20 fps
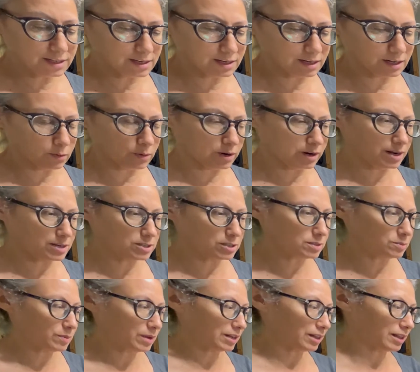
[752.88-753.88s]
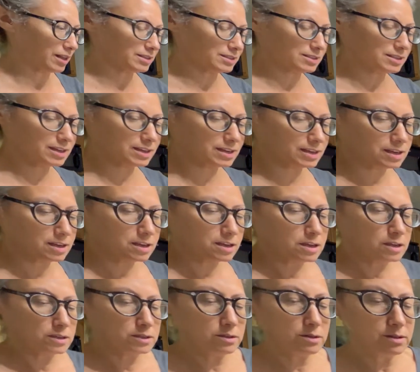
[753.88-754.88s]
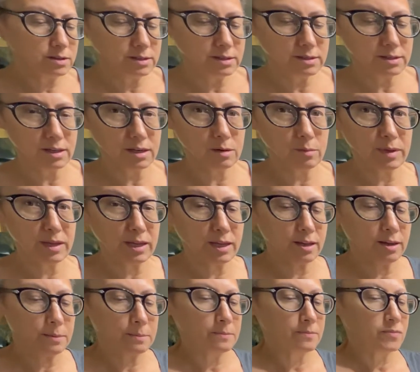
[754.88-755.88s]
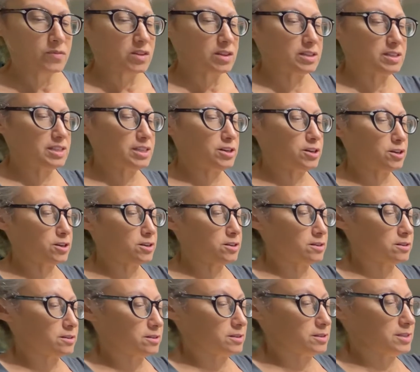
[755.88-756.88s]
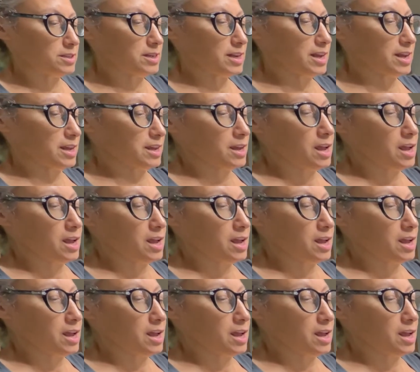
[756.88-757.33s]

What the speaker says: anywhere. I just made it last night. So this is going to be dinner tonight.